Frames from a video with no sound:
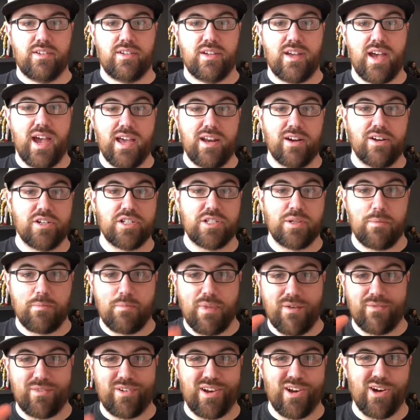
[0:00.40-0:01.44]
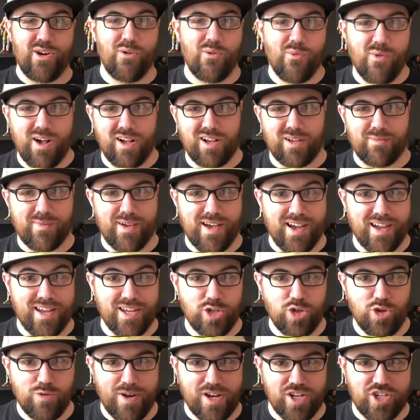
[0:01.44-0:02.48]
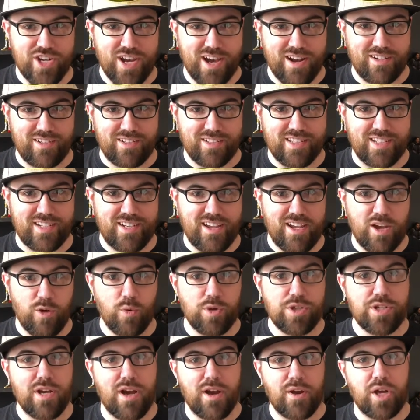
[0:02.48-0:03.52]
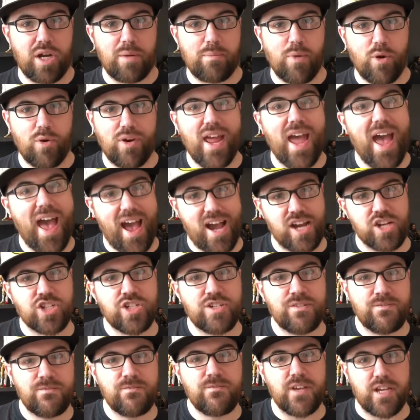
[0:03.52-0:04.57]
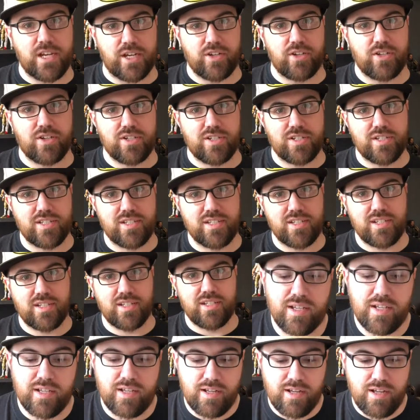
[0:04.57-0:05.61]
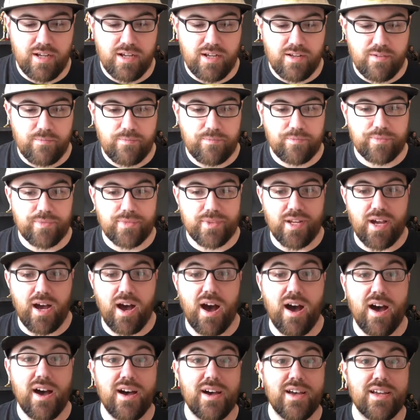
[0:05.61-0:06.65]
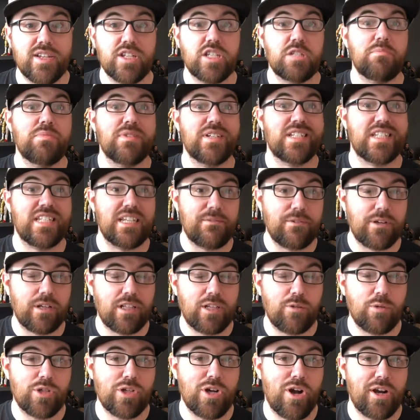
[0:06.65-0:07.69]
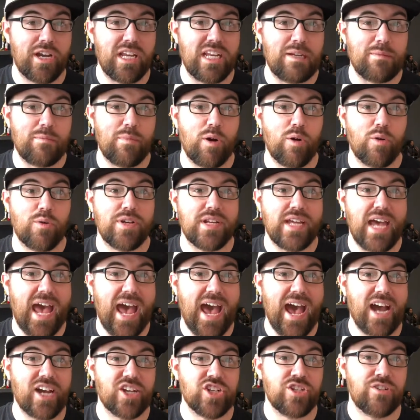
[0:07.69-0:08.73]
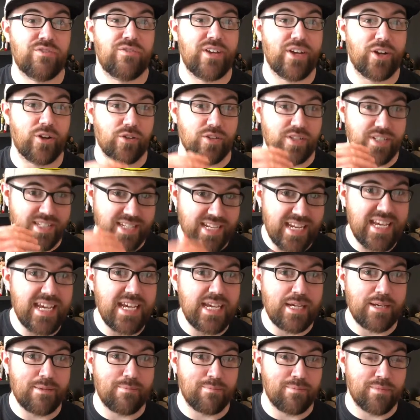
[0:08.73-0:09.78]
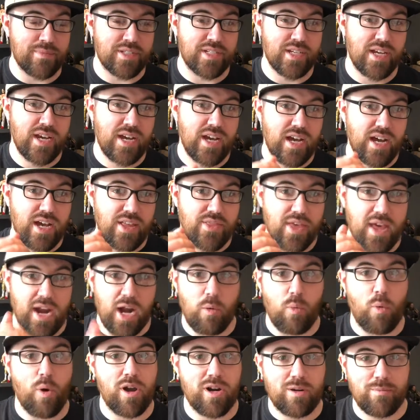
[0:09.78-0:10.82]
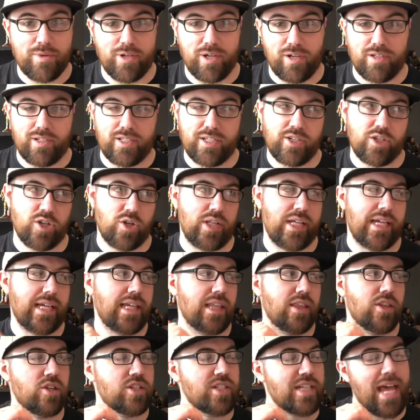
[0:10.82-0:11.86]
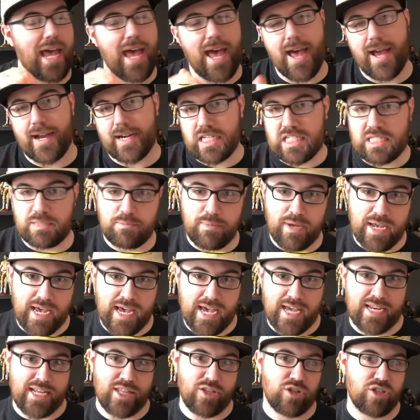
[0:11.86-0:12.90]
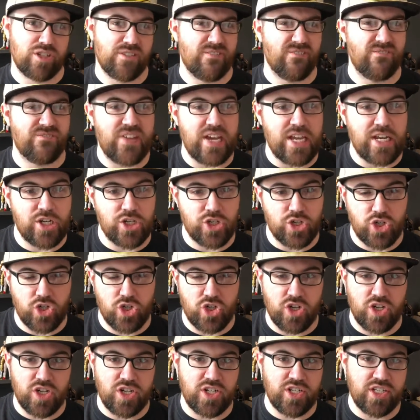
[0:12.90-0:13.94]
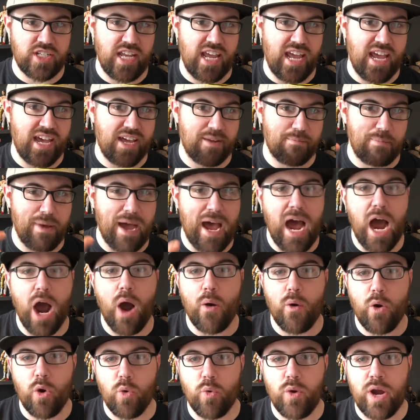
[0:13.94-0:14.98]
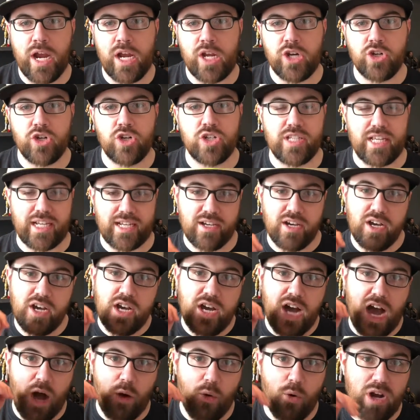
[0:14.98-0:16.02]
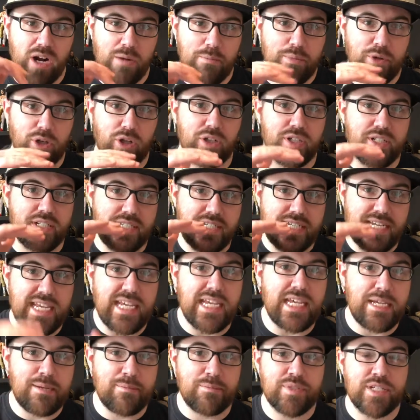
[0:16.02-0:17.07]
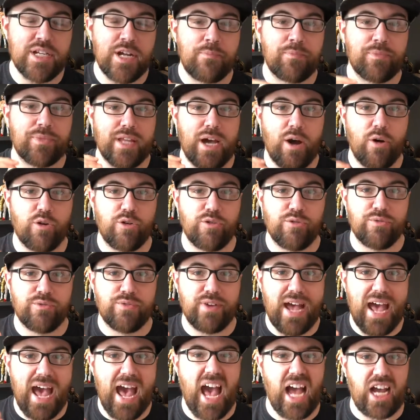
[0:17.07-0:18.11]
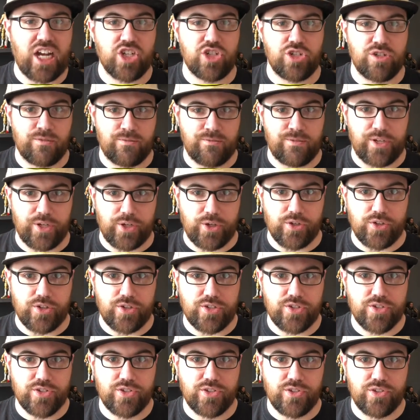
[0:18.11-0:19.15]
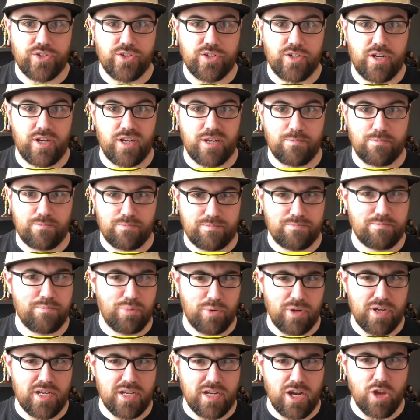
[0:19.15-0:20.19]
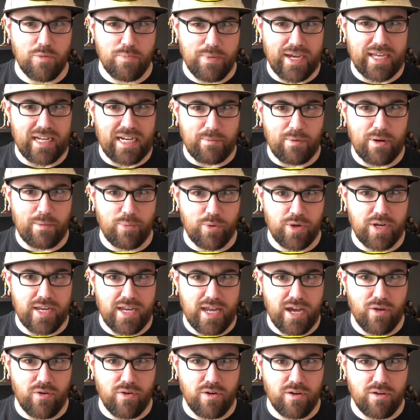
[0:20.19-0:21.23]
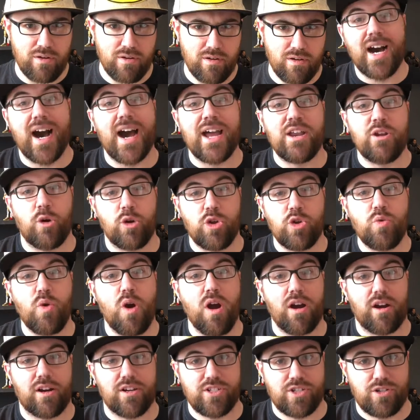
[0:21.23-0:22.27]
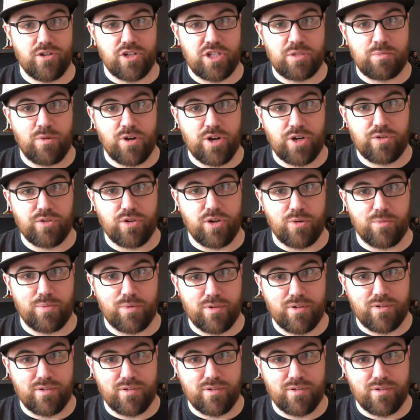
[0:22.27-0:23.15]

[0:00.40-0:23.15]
Hey nerds, Bevan here. Welcome back to my channel. Today we're talking about action figures. Specifically, we're talking about action figure teams that I want to build. You know, like there's X-Men and there's Avengers and Power Rangers. Like I want to build teams out of action figures. Are you picking up what I'm putting down? I know you are because you're a smart group.